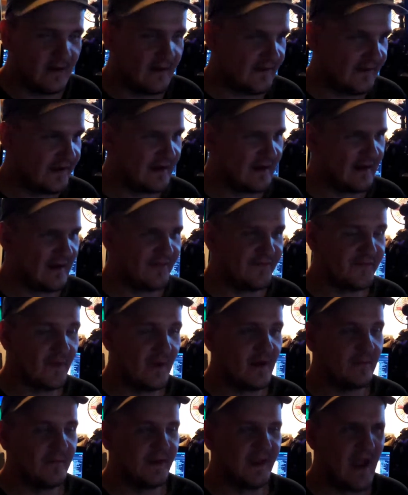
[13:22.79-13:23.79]
You know, that's
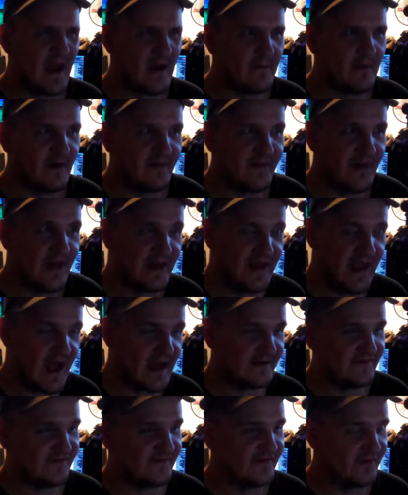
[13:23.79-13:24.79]
why we have all that
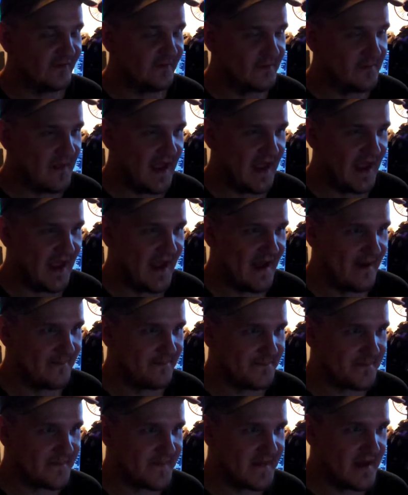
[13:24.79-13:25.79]
attitude. And
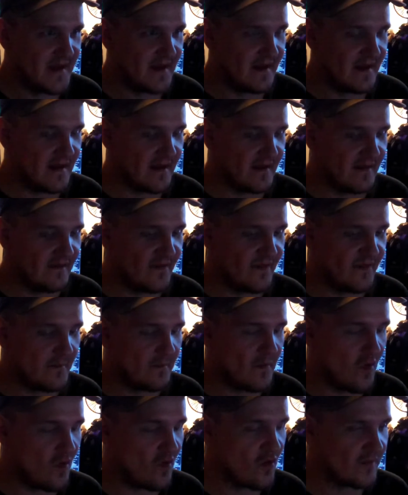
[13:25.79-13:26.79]
the
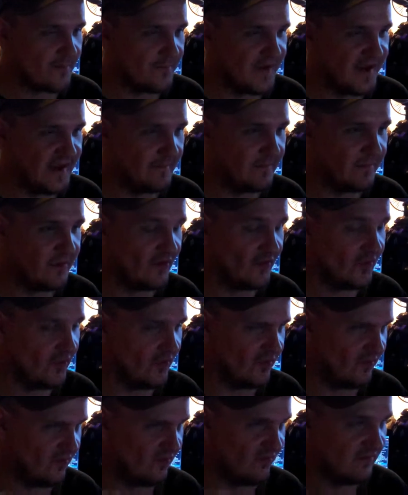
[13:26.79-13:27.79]
more people
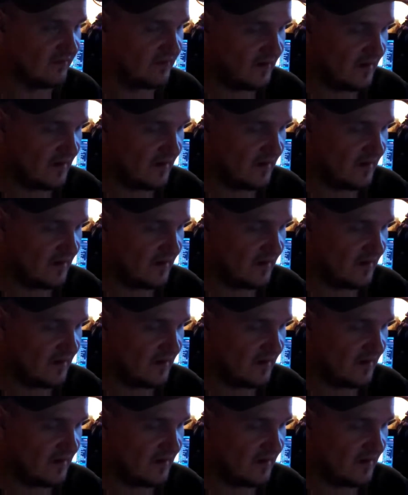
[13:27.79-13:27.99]
who